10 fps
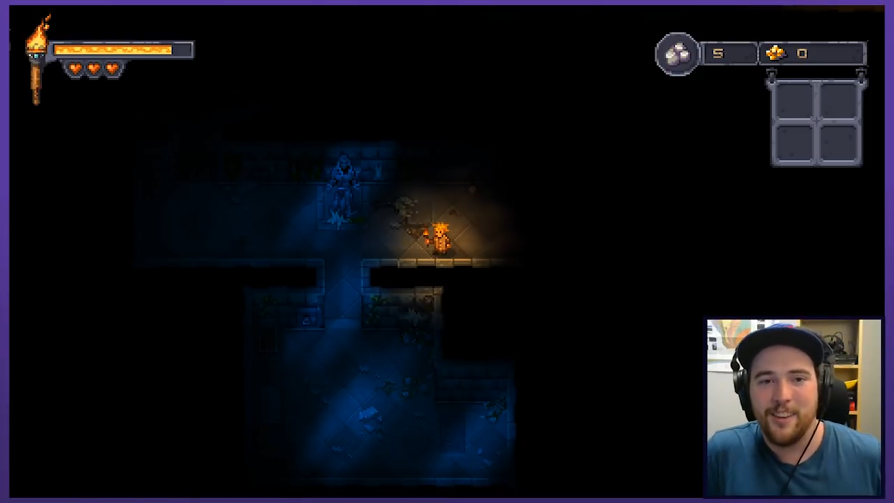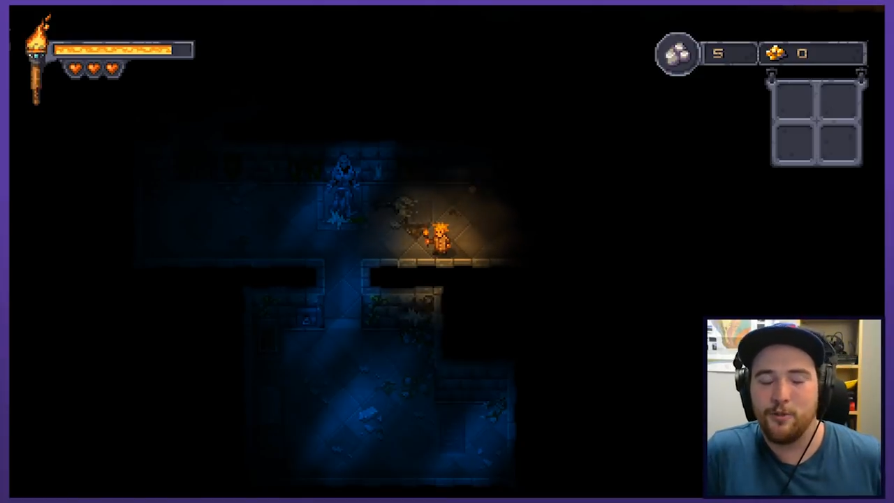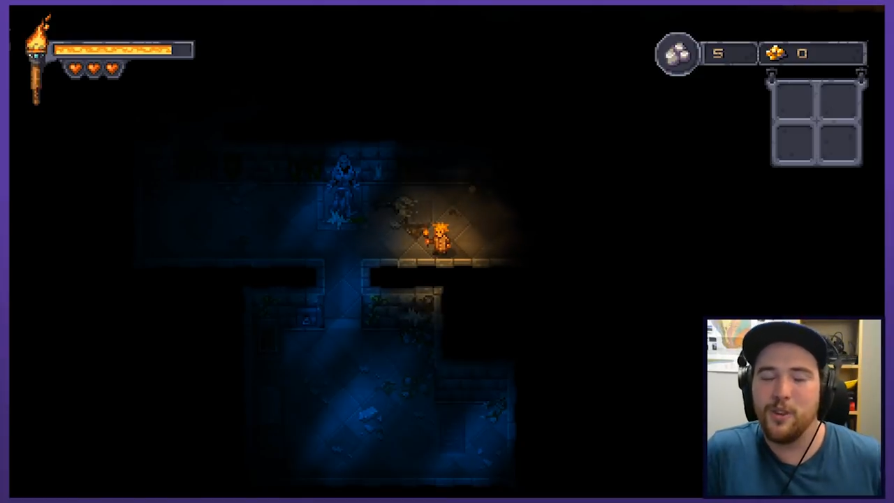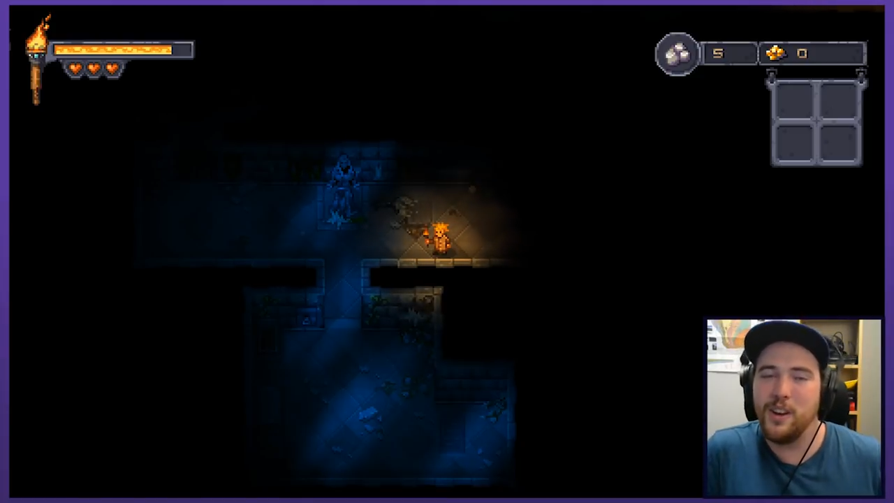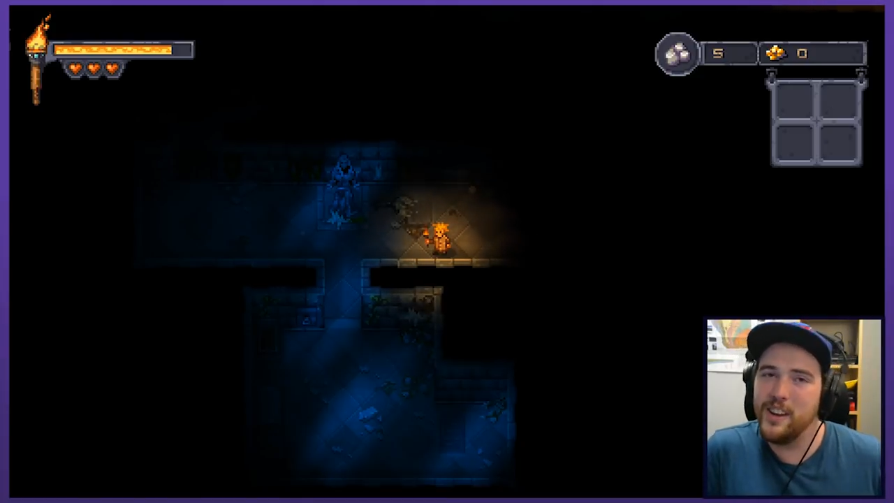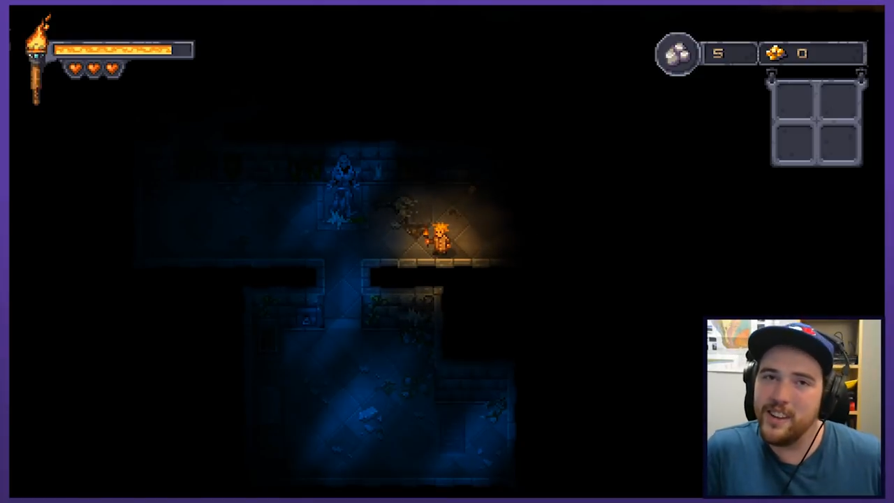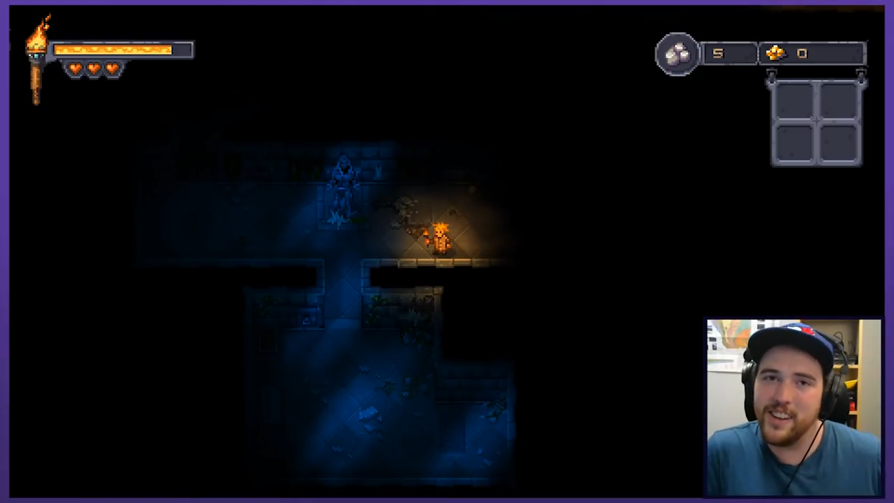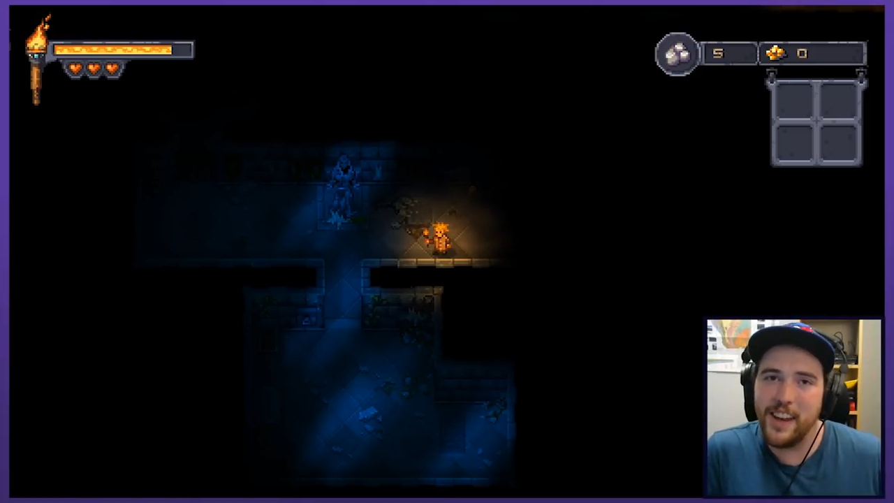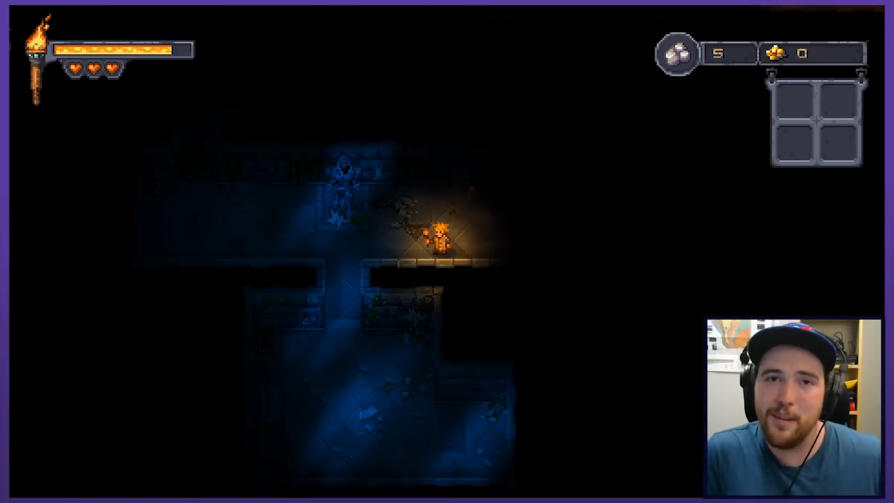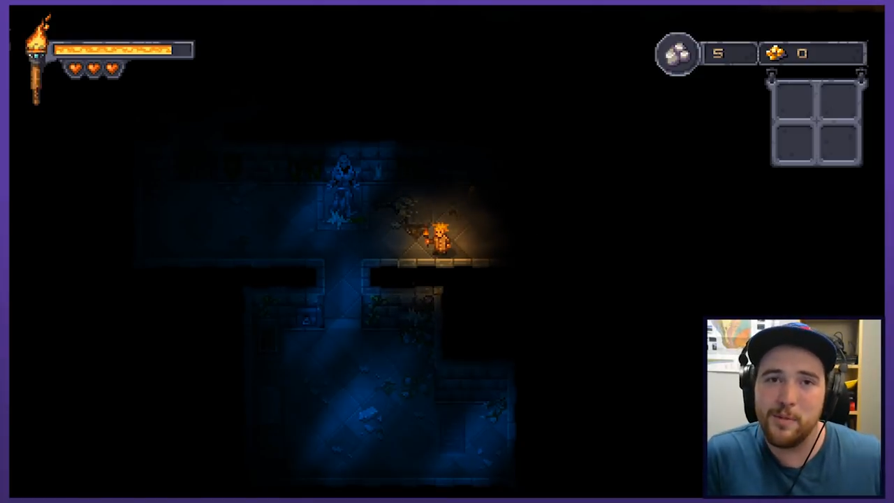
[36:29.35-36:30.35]
for
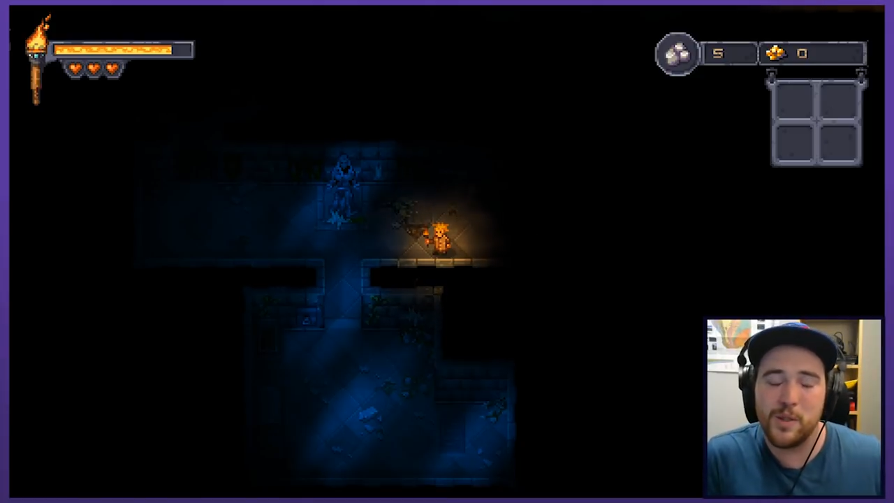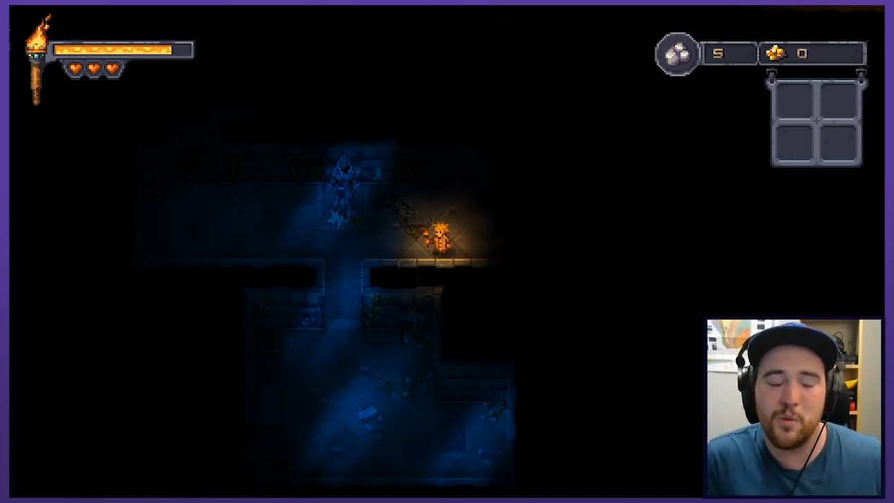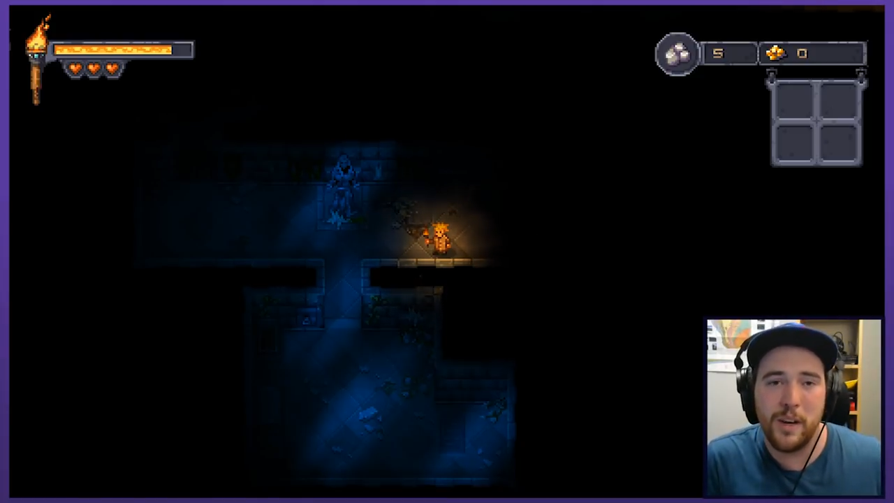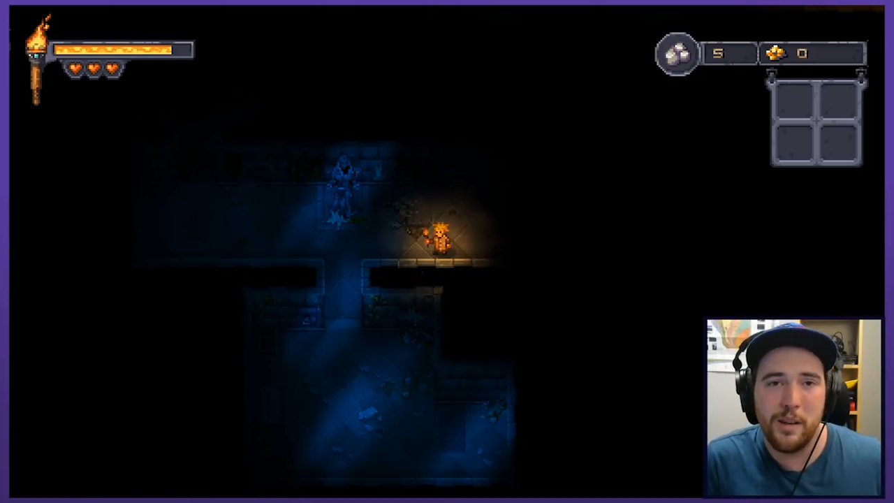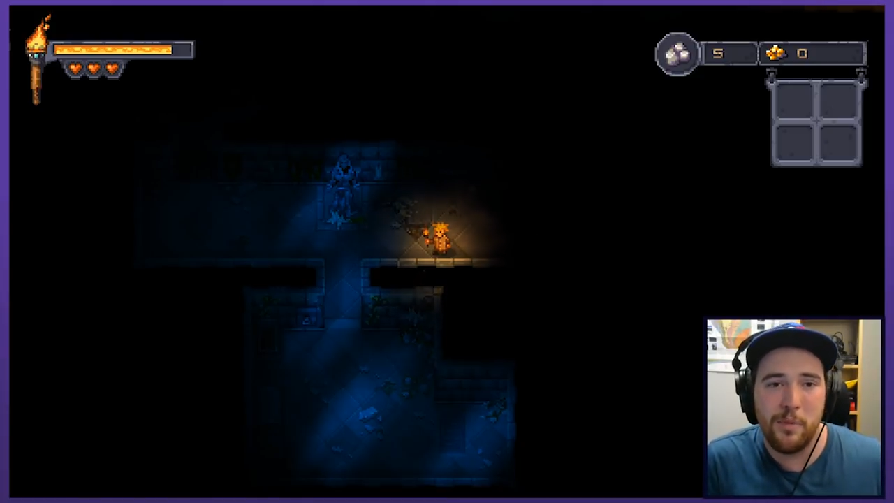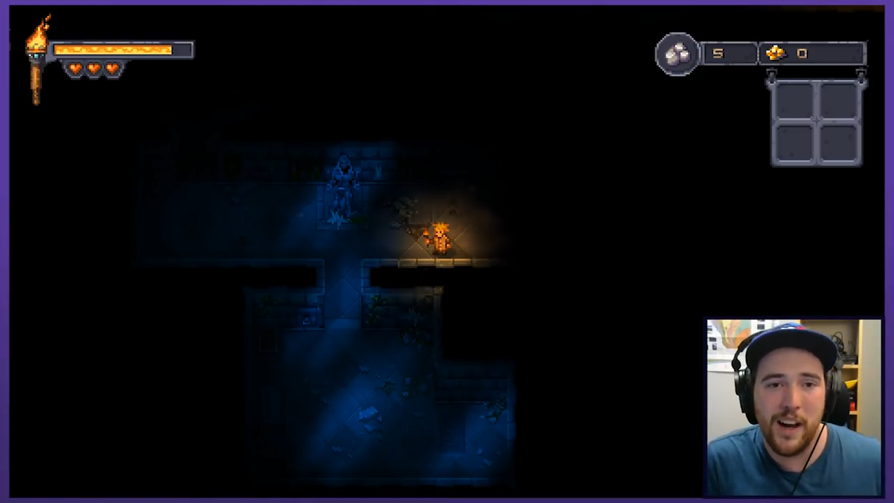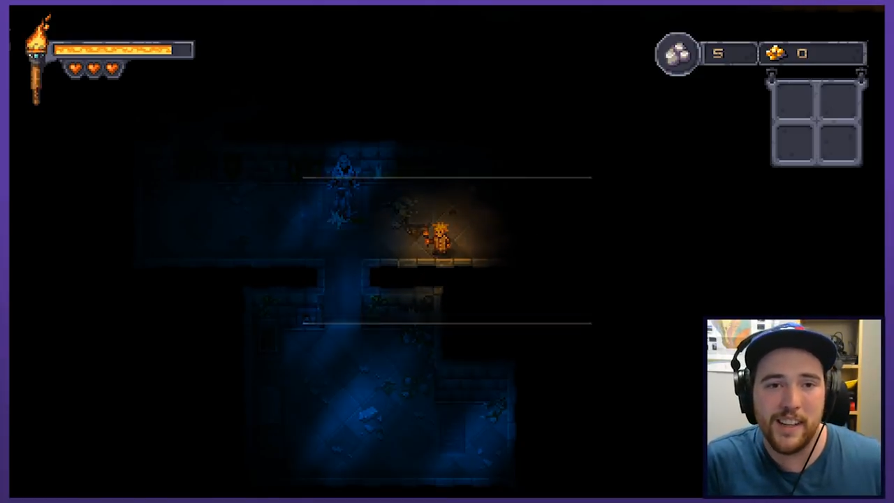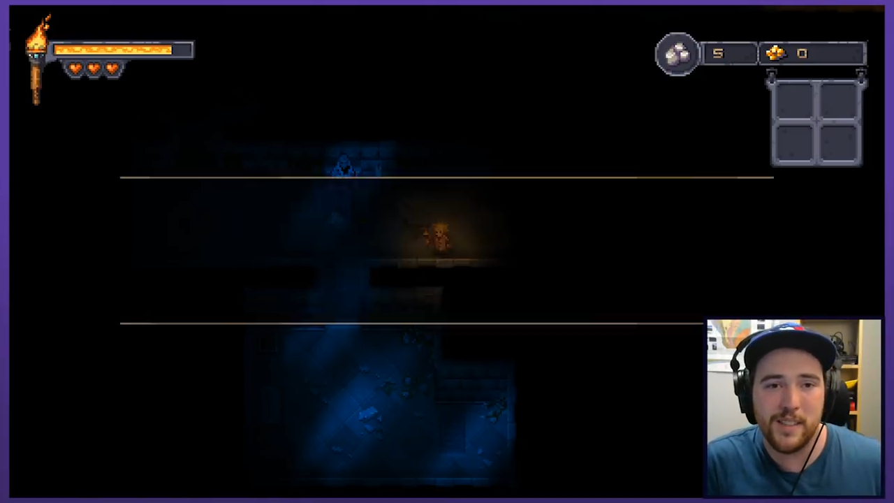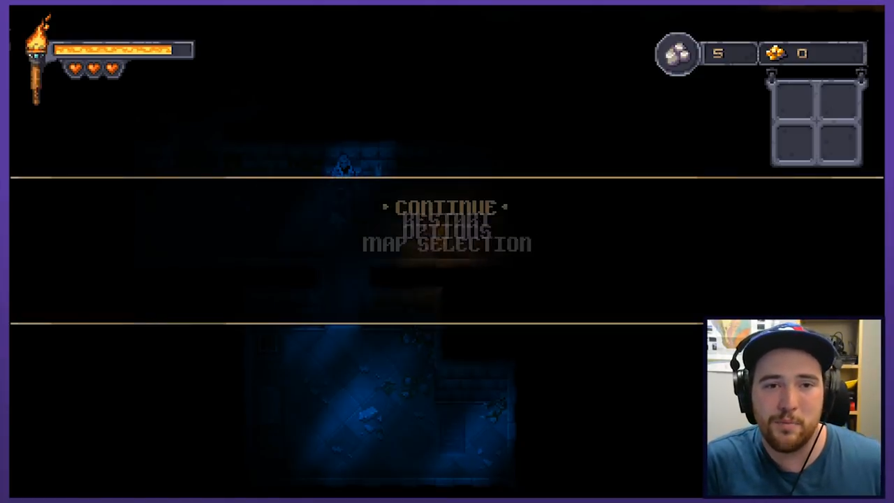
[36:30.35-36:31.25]
the game is 20 bucks,